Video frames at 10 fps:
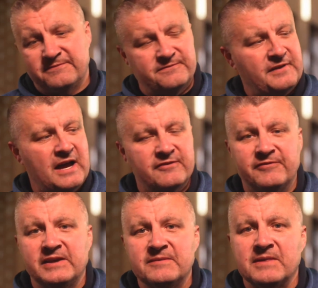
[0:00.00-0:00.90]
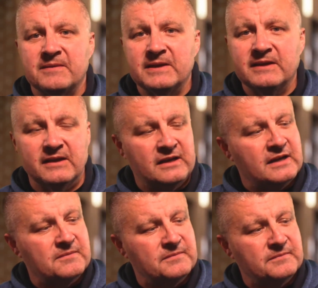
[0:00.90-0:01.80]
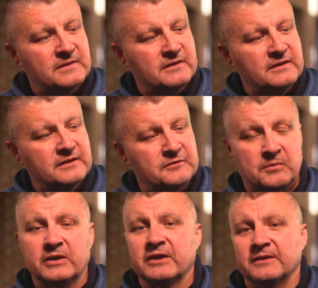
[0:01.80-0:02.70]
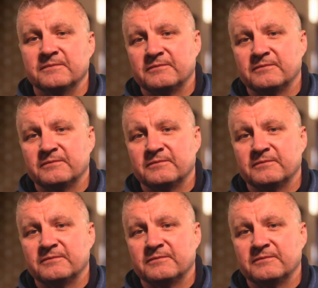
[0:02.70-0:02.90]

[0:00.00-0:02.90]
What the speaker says: 5 feet maybe. It's pretty good.